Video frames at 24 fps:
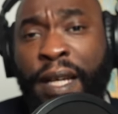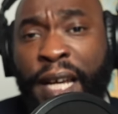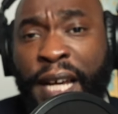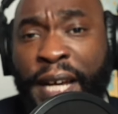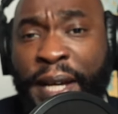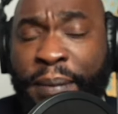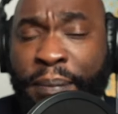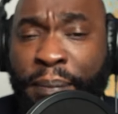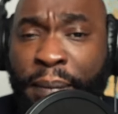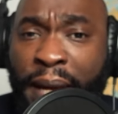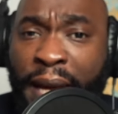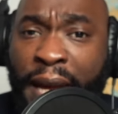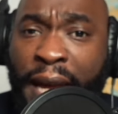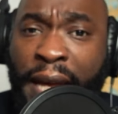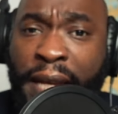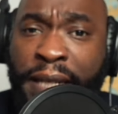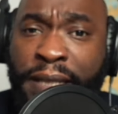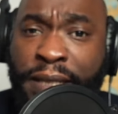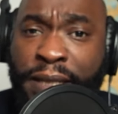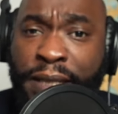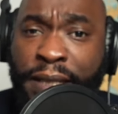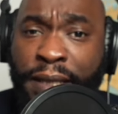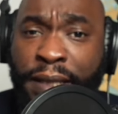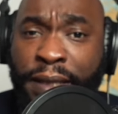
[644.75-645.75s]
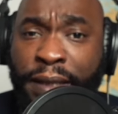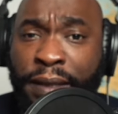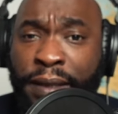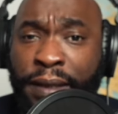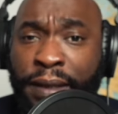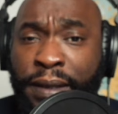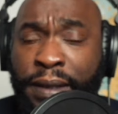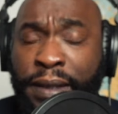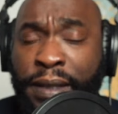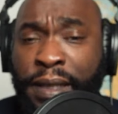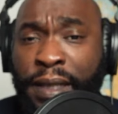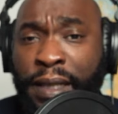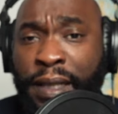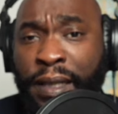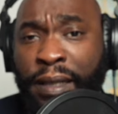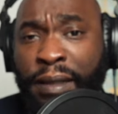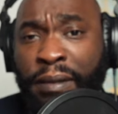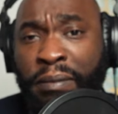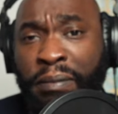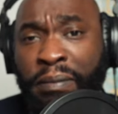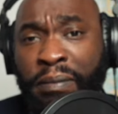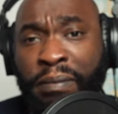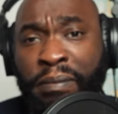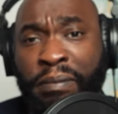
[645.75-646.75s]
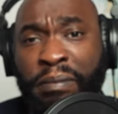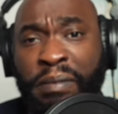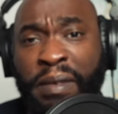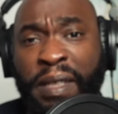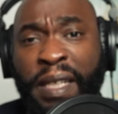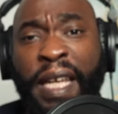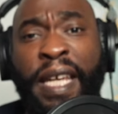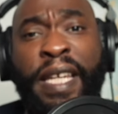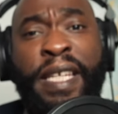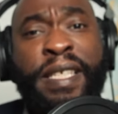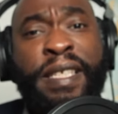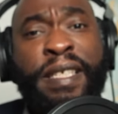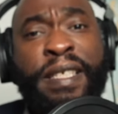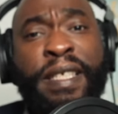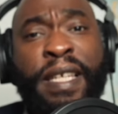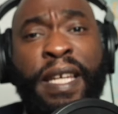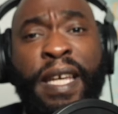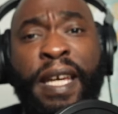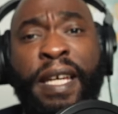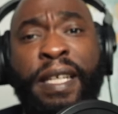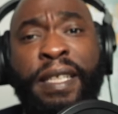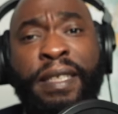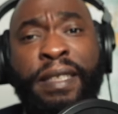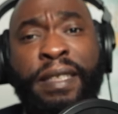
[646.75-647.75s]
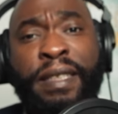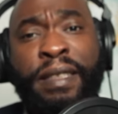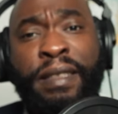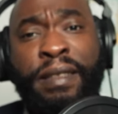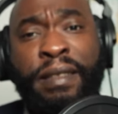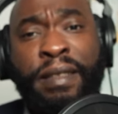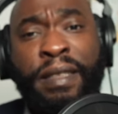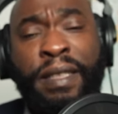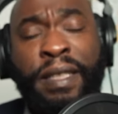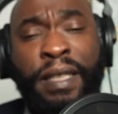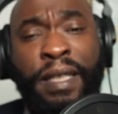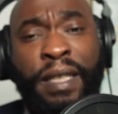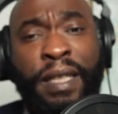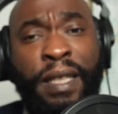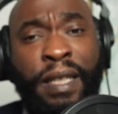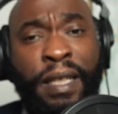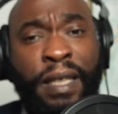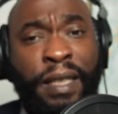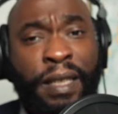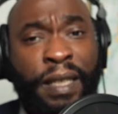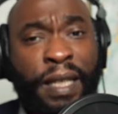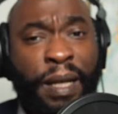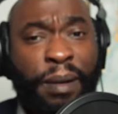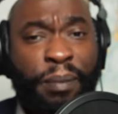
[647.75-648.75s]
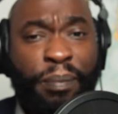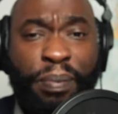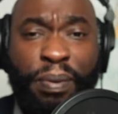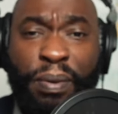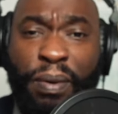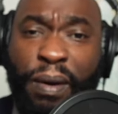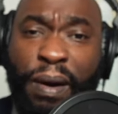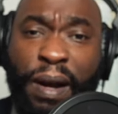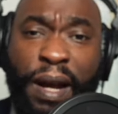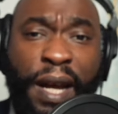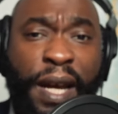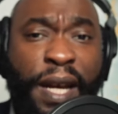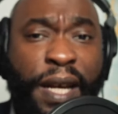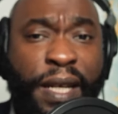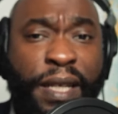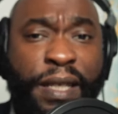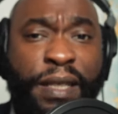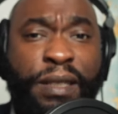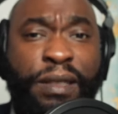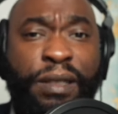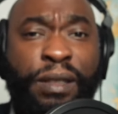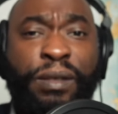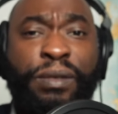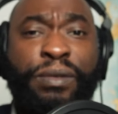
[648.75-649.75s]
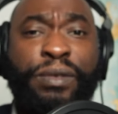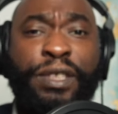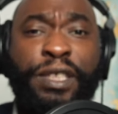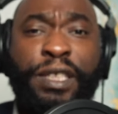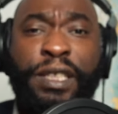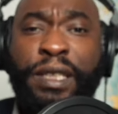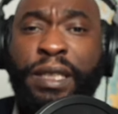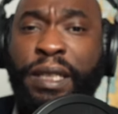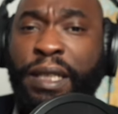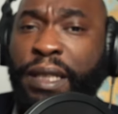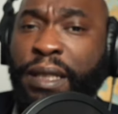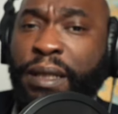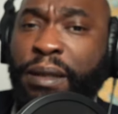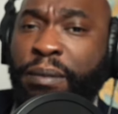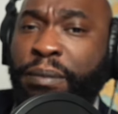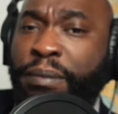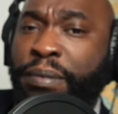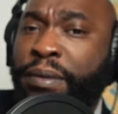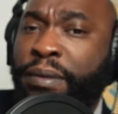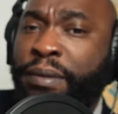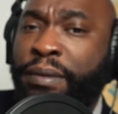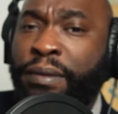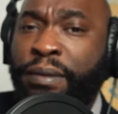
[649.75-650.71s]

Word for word: Imagine an insect that preys on sheep.